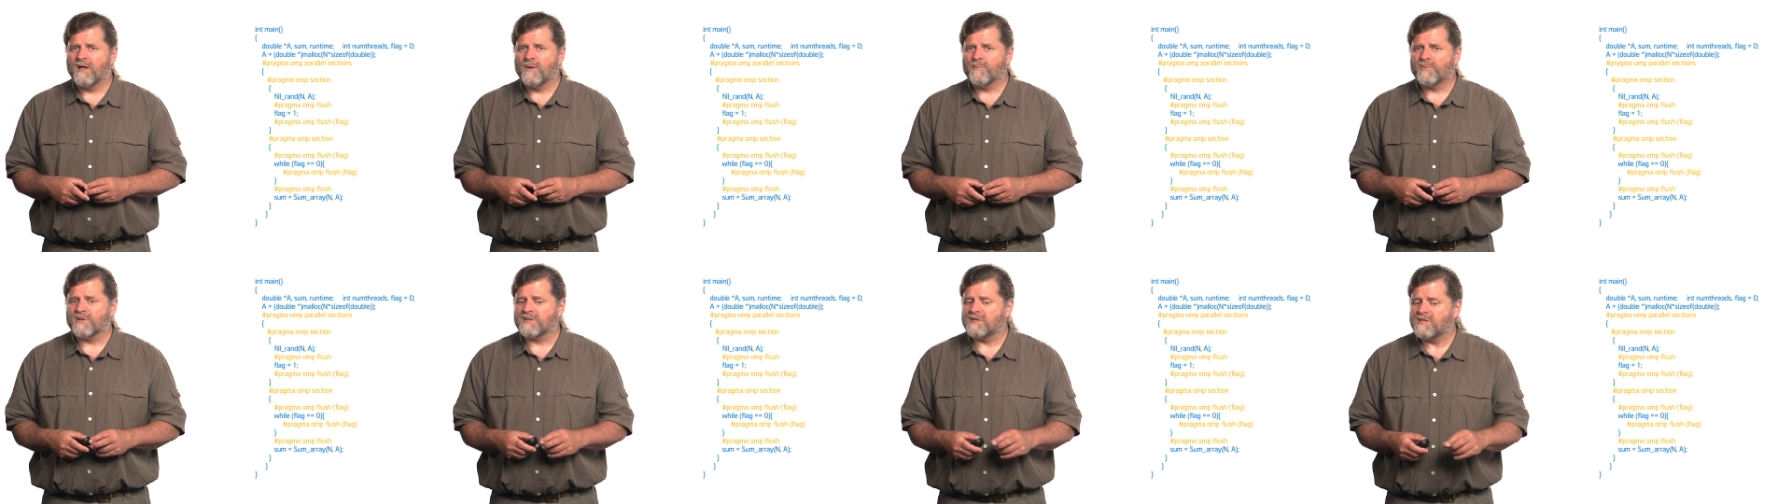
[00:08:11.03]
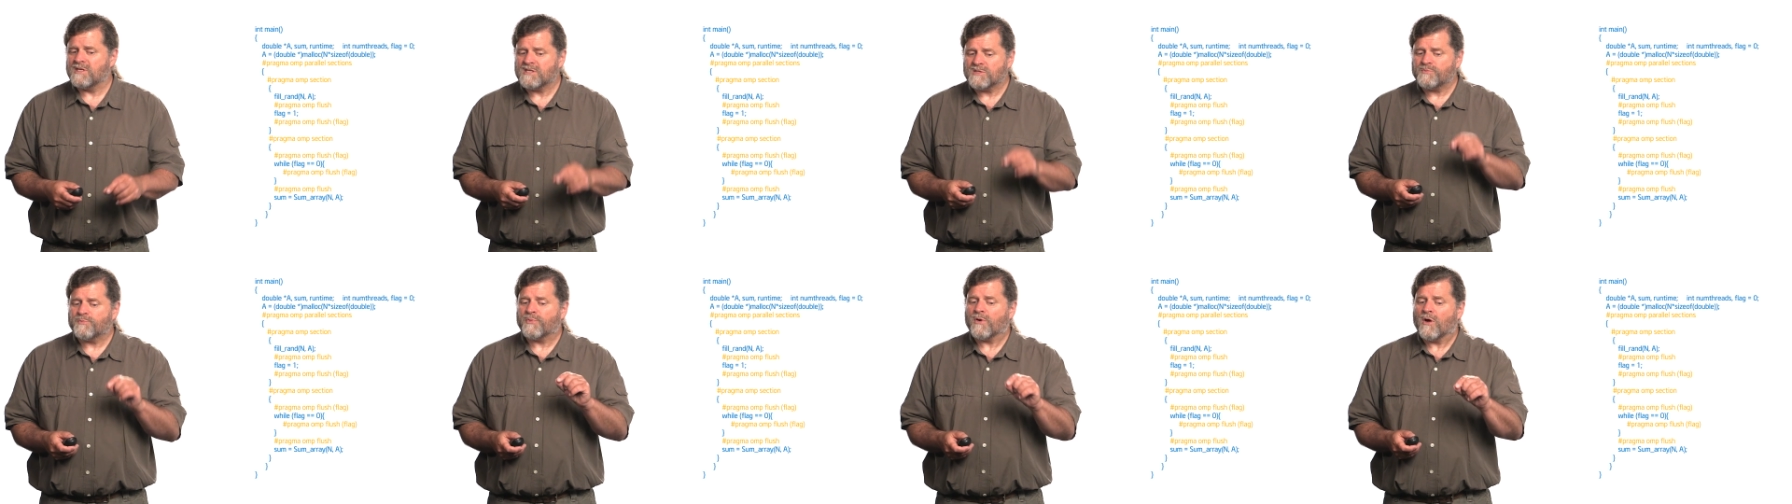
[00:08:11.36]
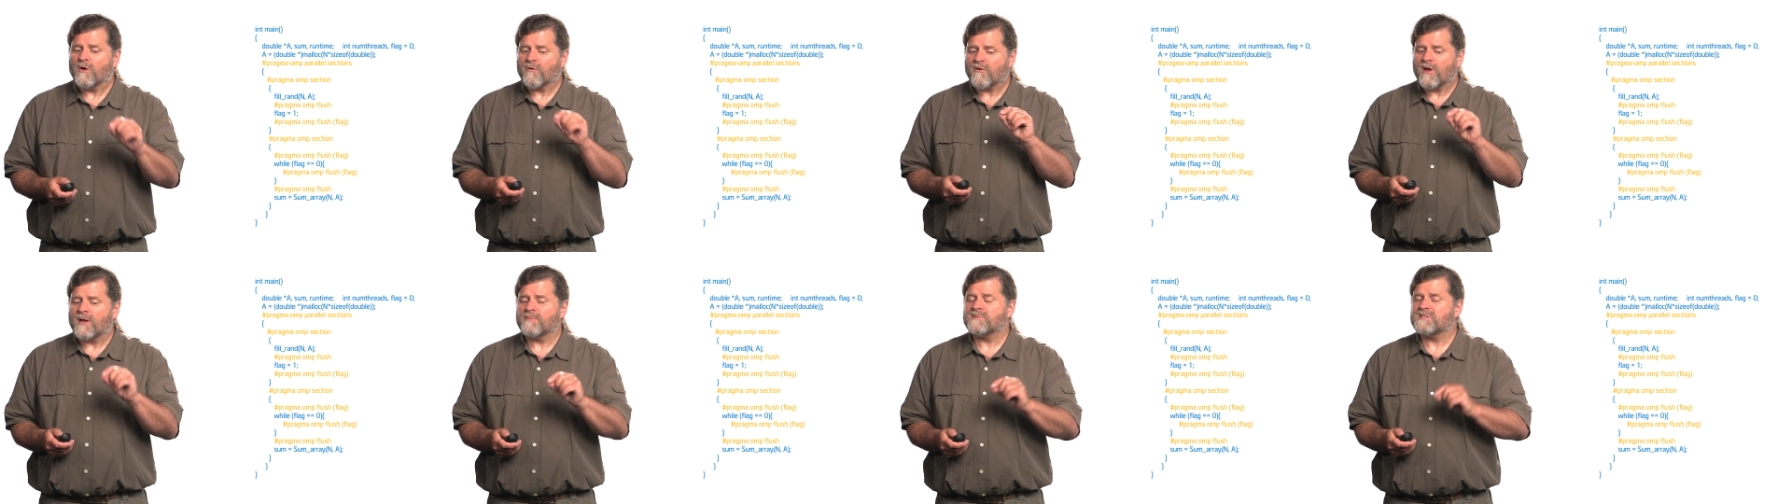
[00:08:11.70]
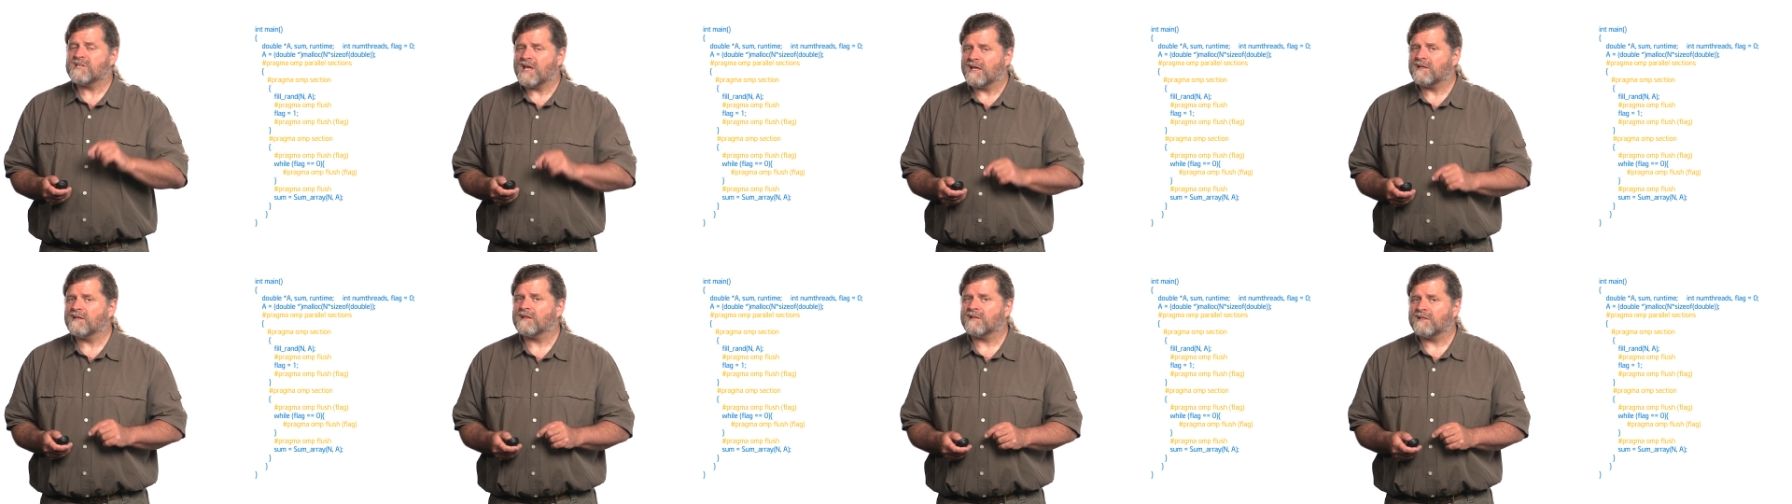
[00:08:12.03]
But this program
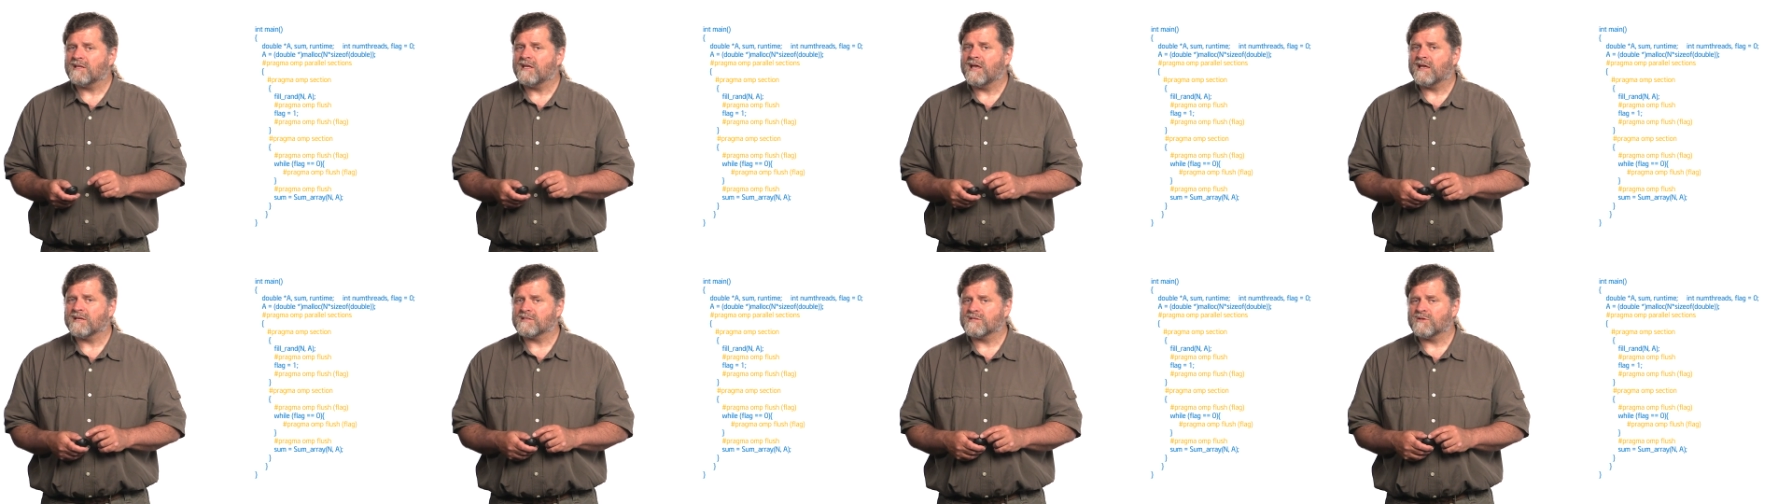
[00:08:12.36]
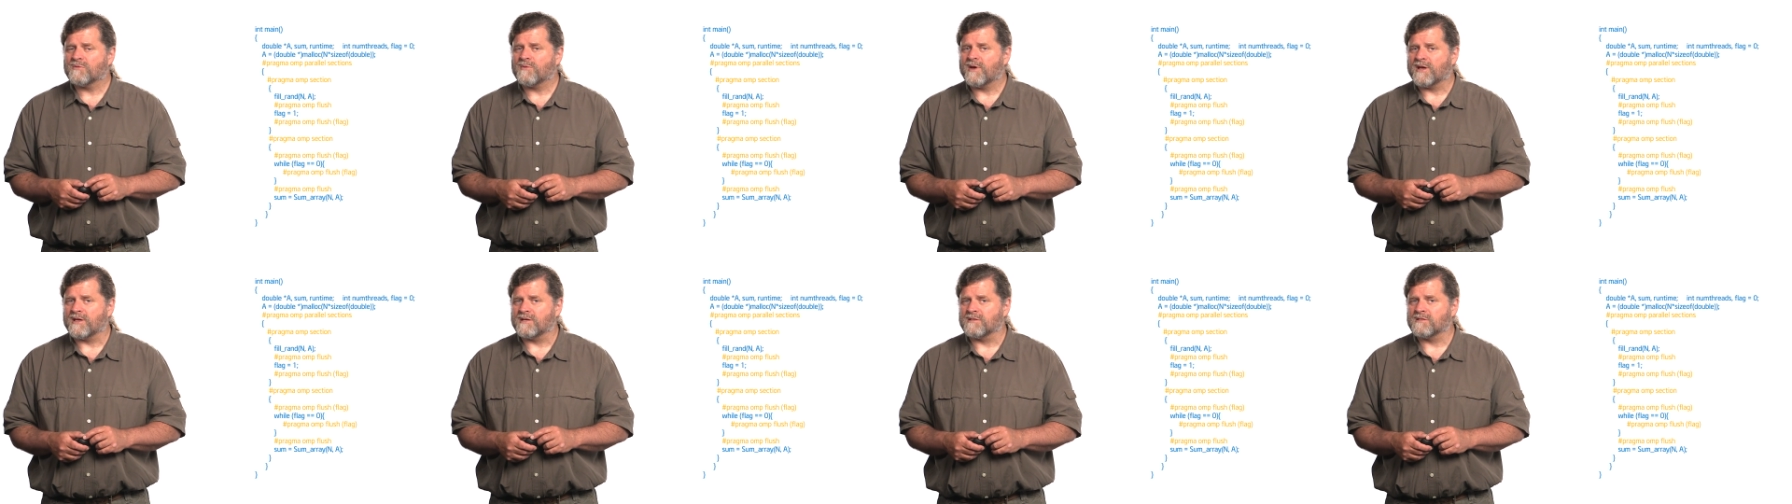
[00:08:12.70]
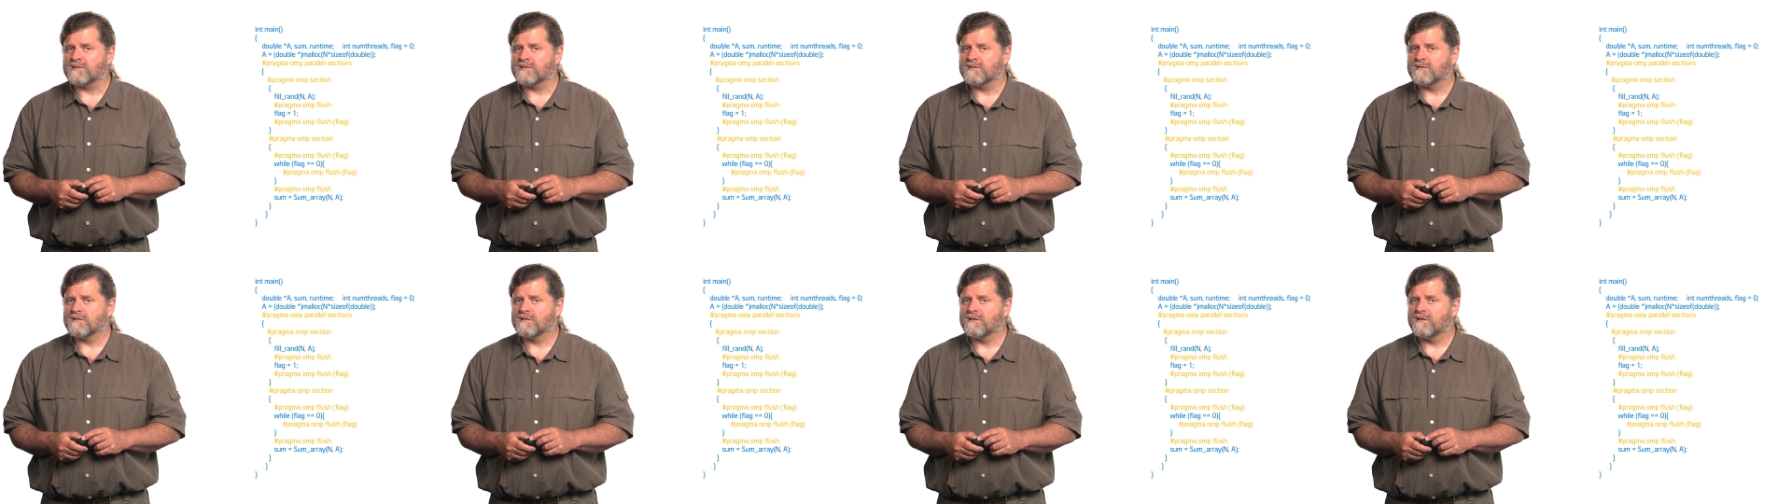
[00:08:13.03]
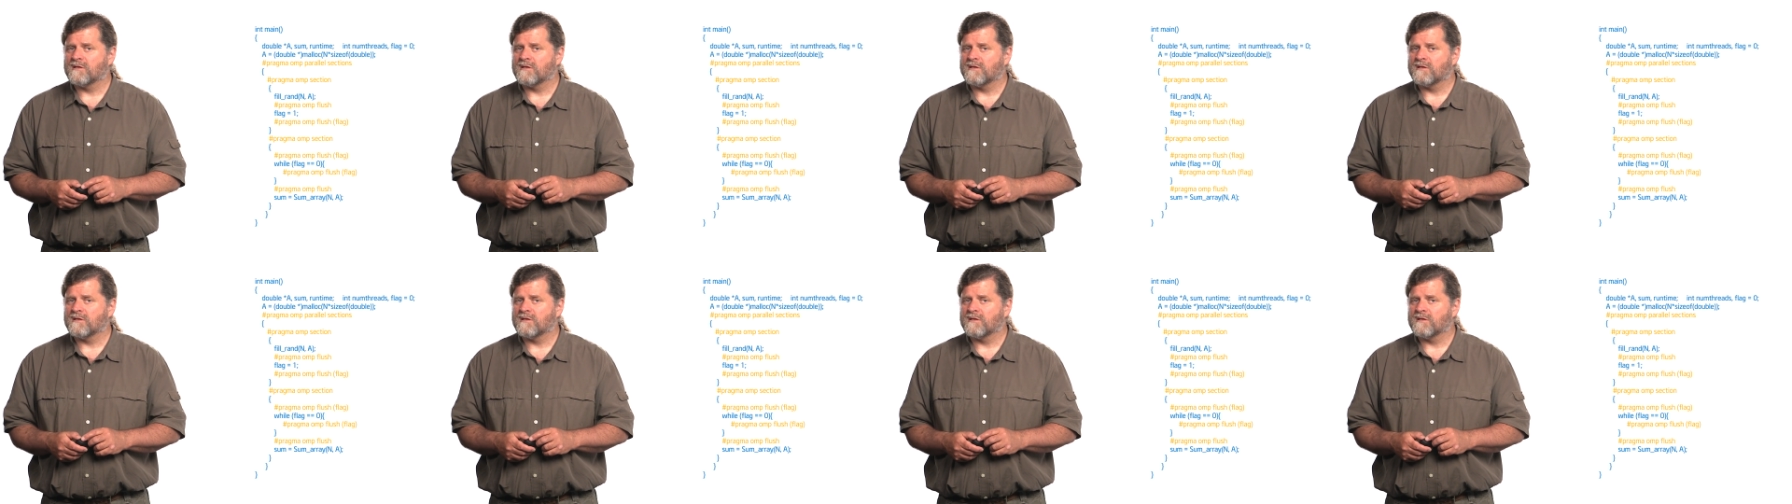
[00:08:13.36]
technically has a race.